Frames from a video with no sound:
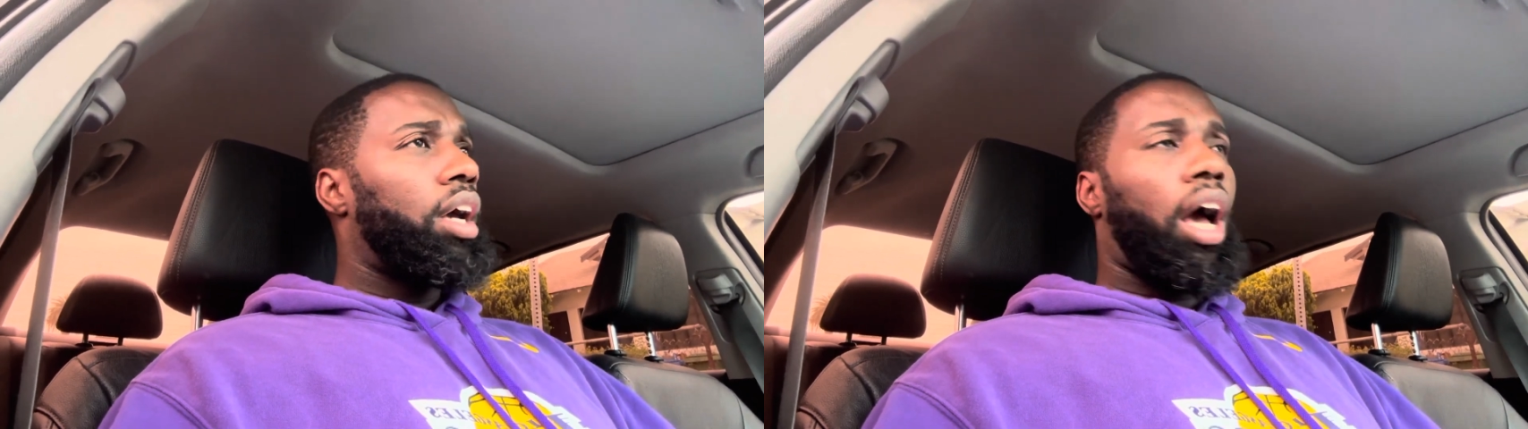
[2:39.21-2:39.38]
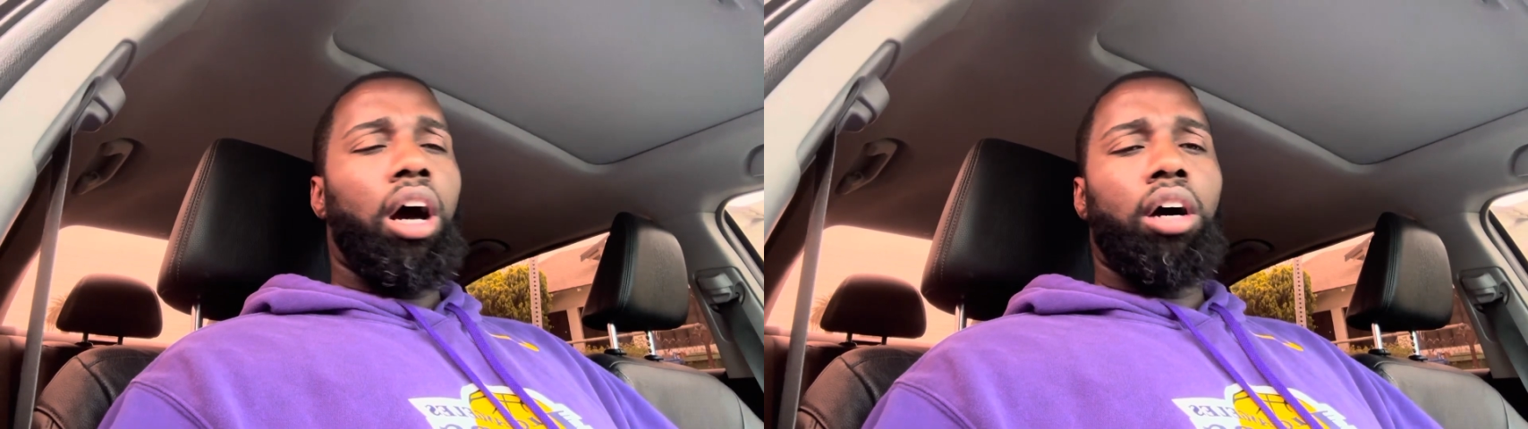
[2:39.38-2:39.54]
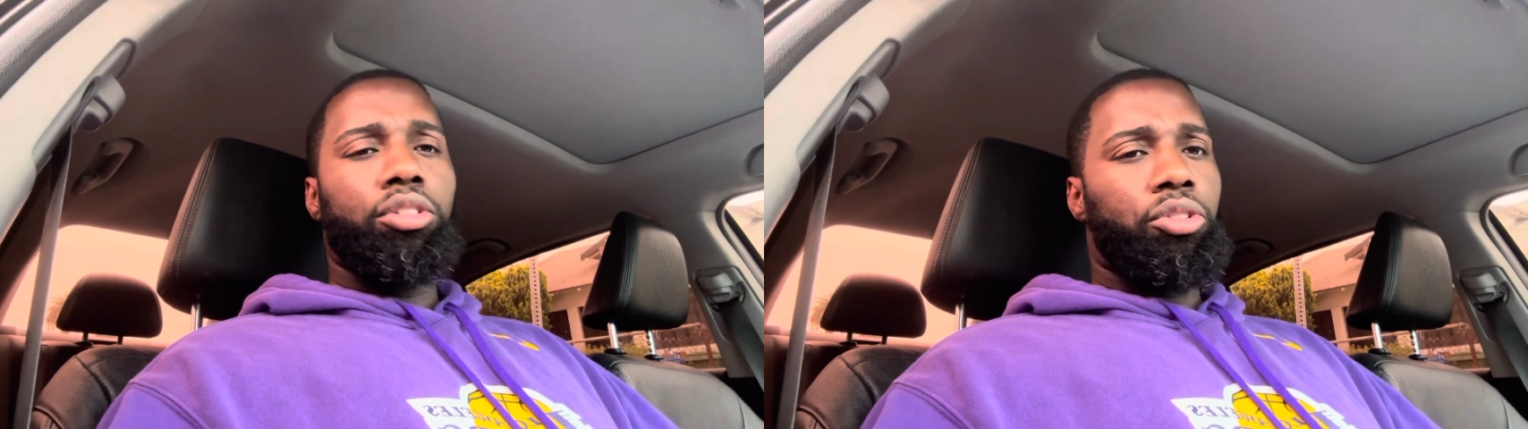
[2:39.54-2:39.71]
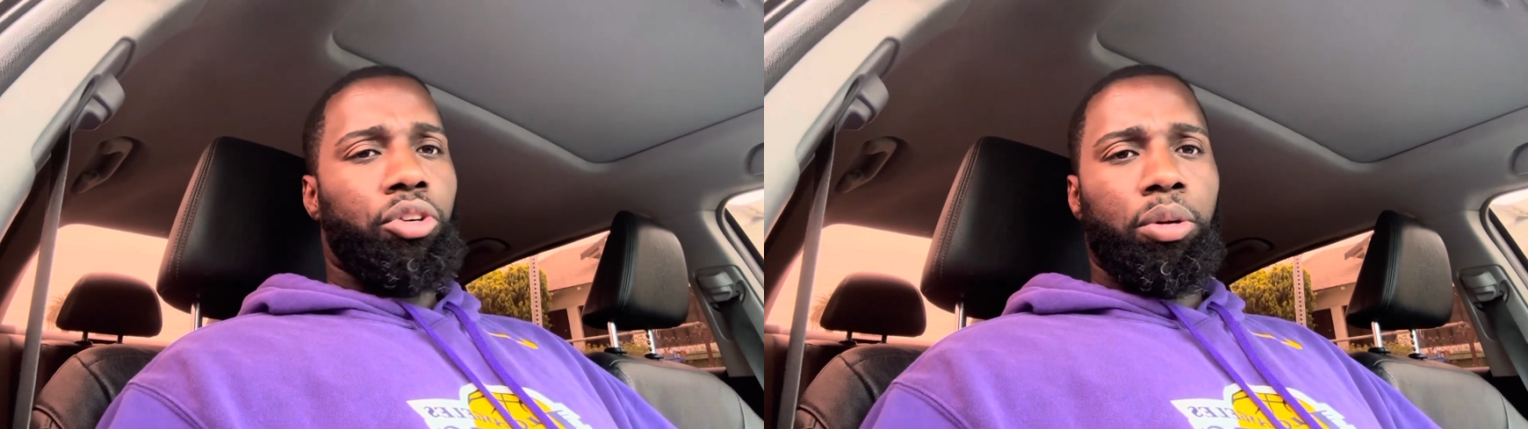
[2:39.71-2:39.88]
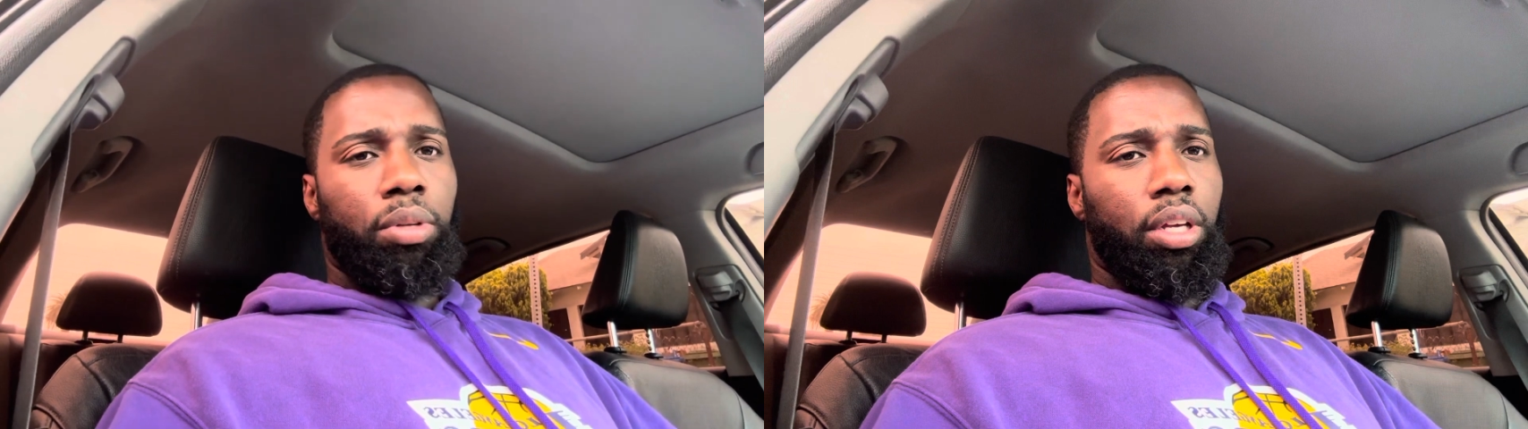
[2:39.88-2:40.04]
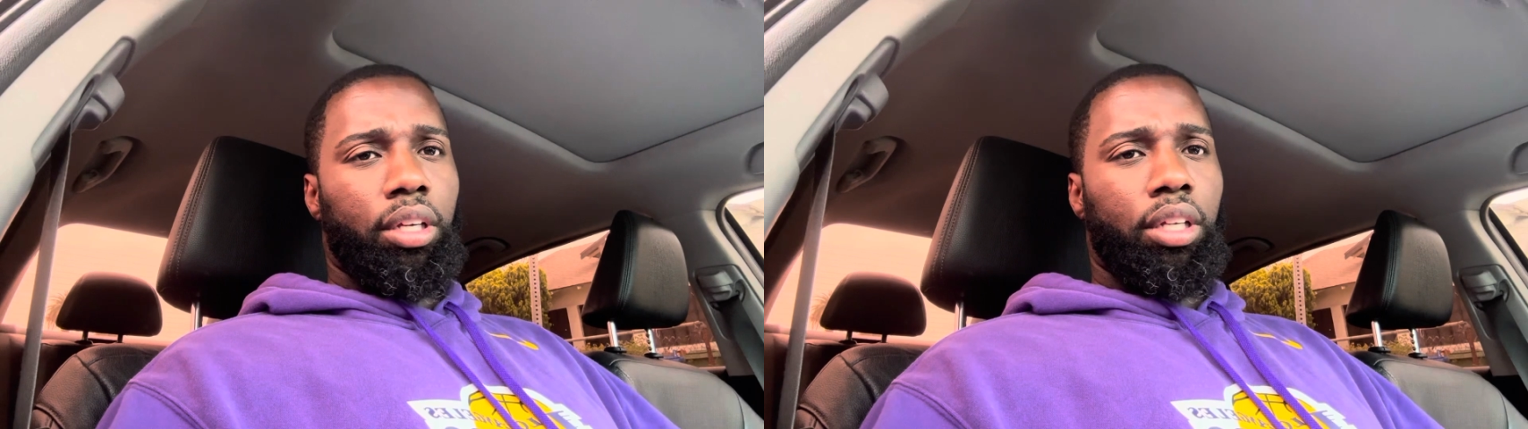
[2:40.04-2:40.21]
I don't
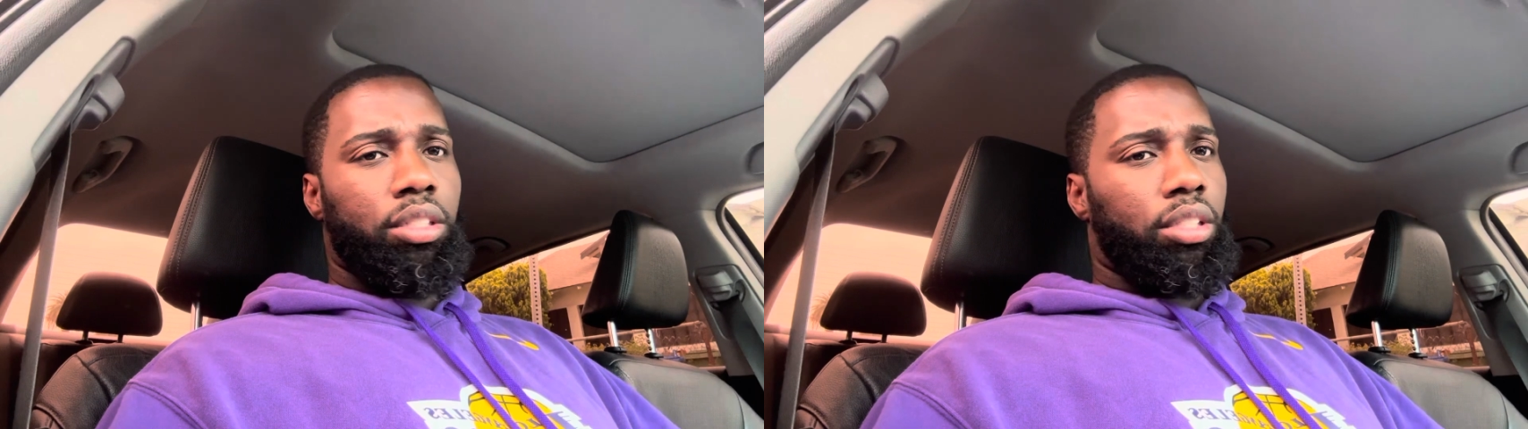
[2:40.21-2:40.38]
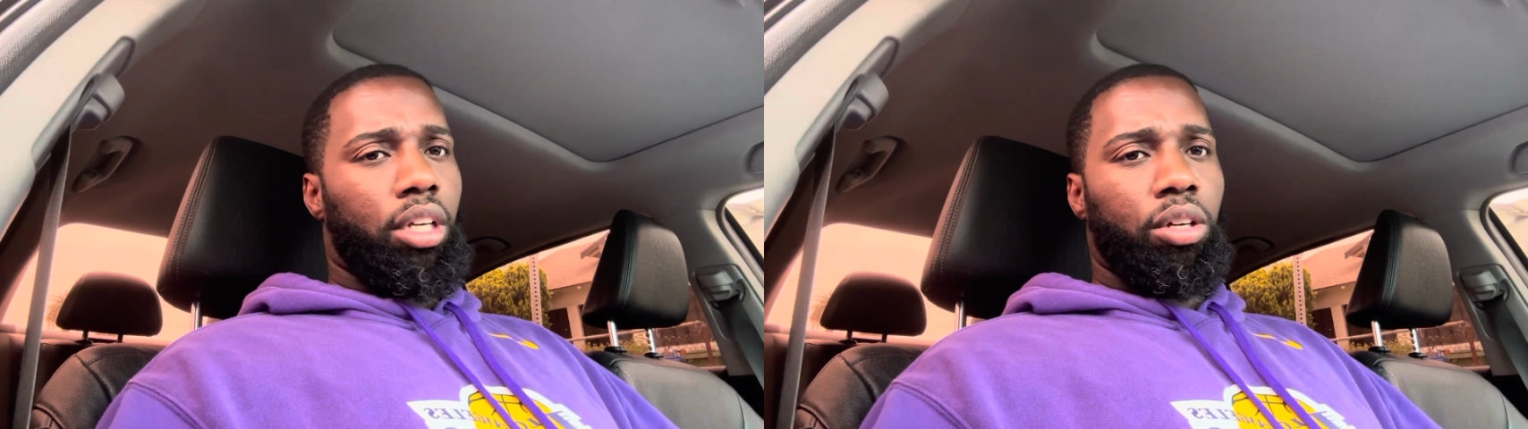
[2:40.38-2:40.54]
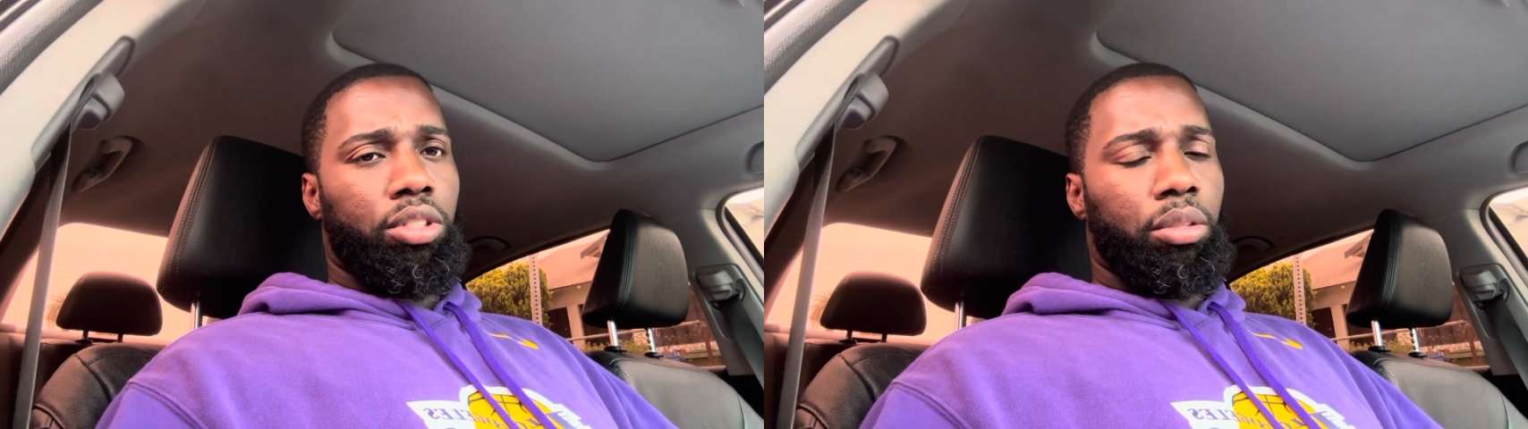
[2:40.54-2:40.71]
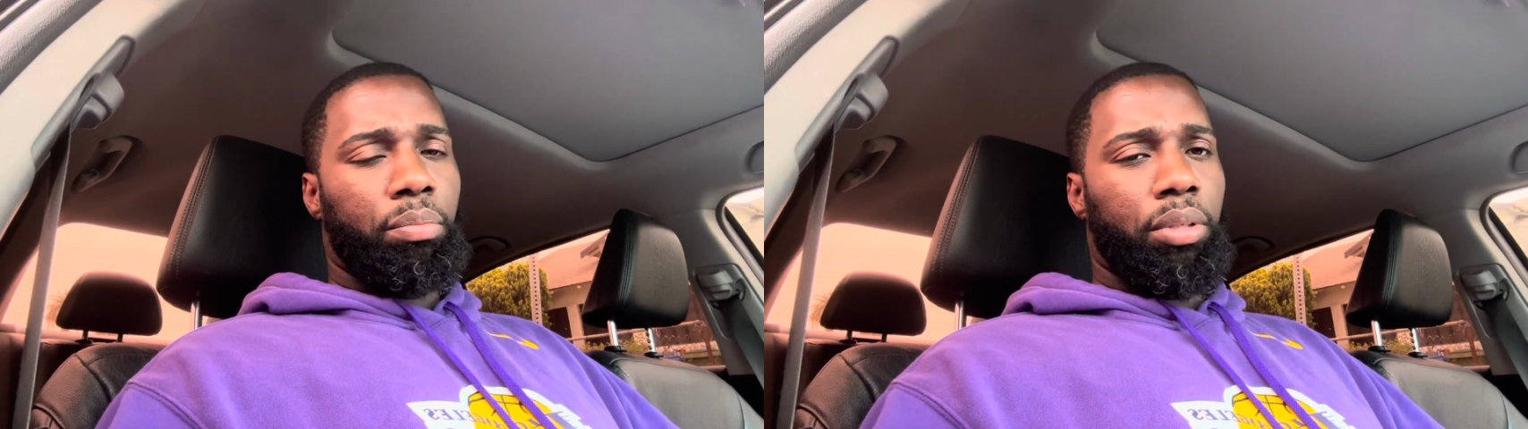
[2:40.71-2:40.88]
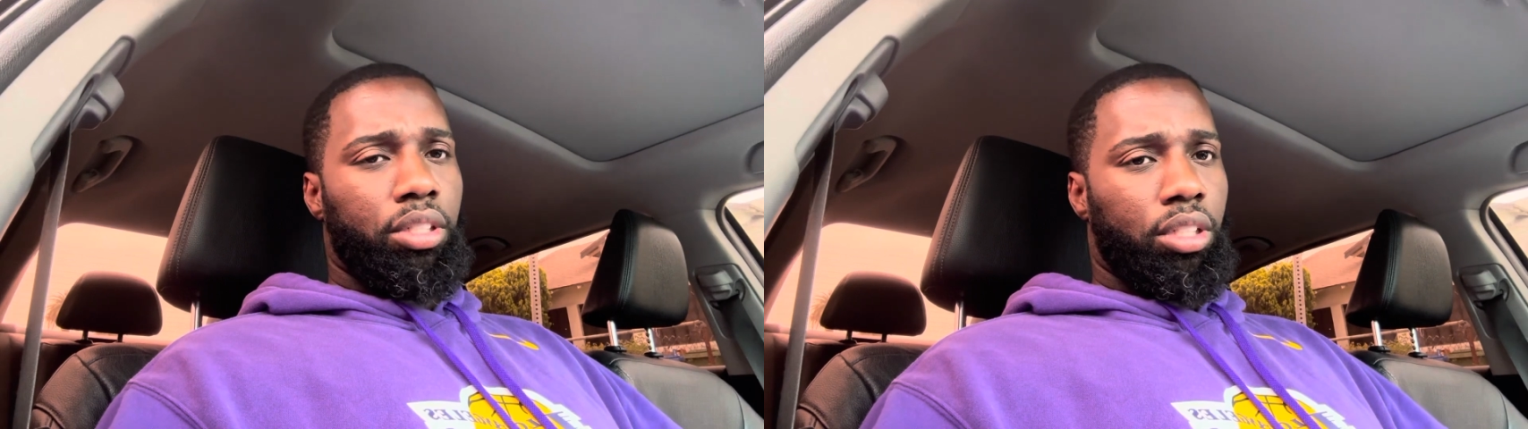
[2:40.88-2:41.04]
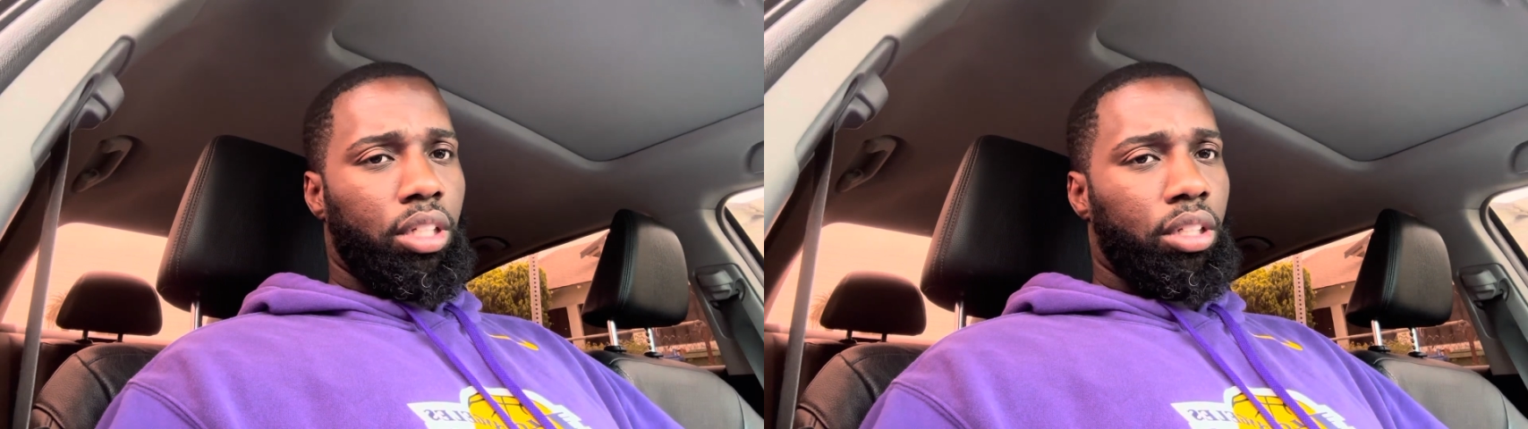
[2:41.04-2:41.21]
discriminate against the
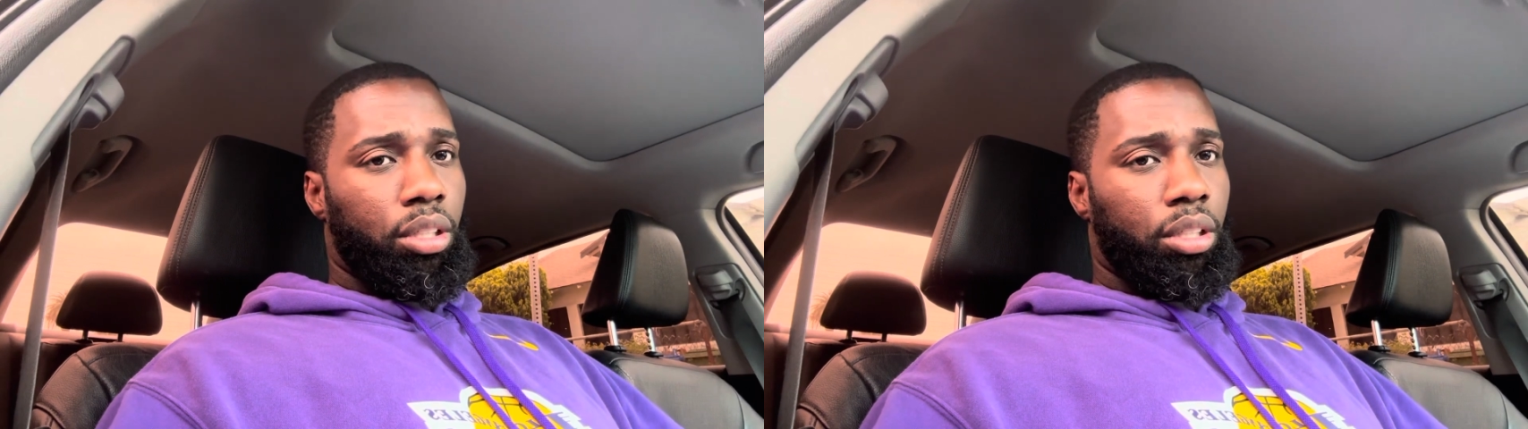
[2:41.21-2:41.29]
LGBT